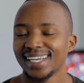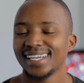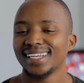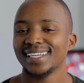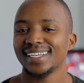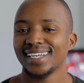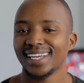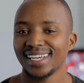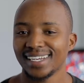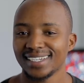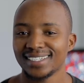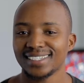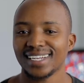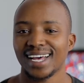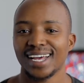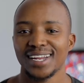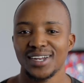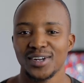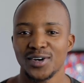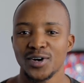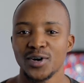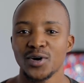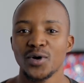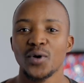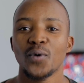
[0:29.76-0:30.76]
Yes, I
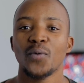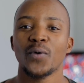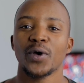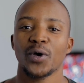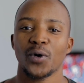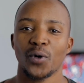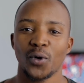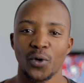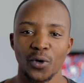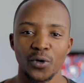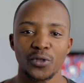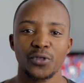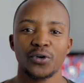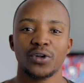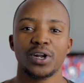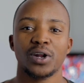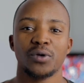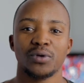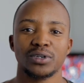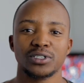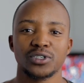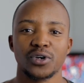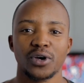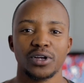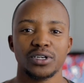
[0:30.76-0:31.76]
know, we all thought it
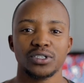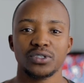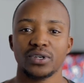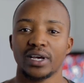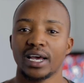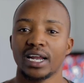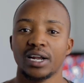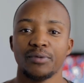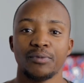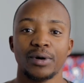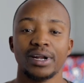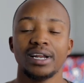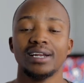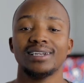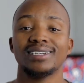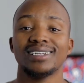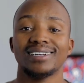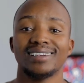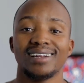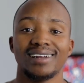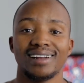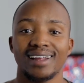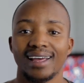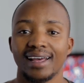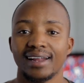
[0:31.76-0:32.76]
was going to end, but it
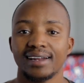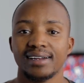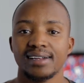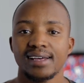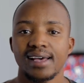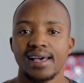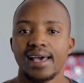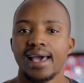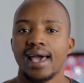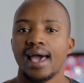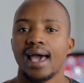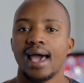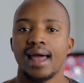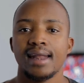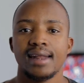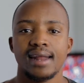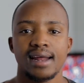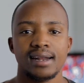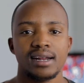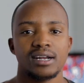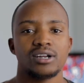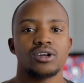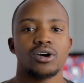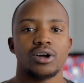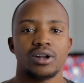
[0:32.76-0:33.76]
didn't end. And
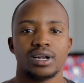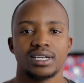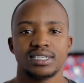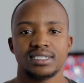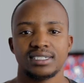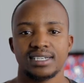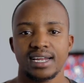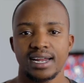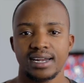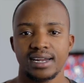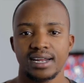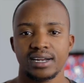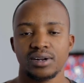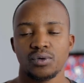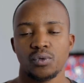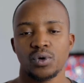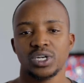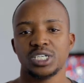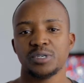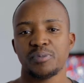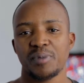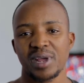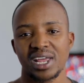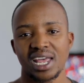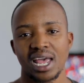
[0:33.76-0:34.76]
then it got extended,
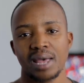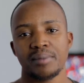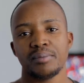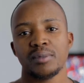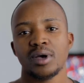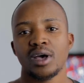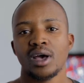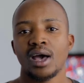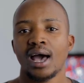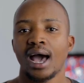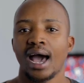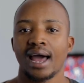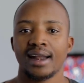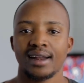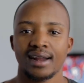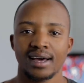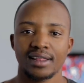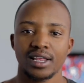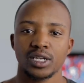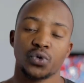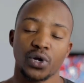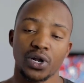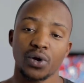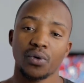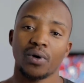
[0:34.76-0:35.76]
which became
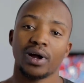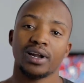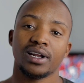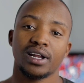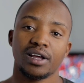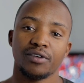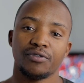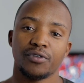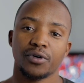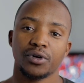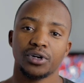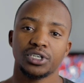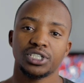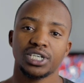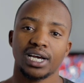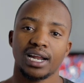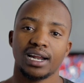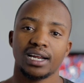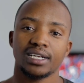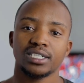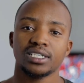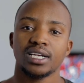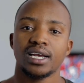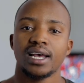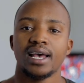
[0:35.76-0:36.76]
another 21 day photo
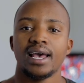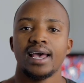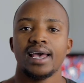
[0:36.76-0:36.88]
challenge.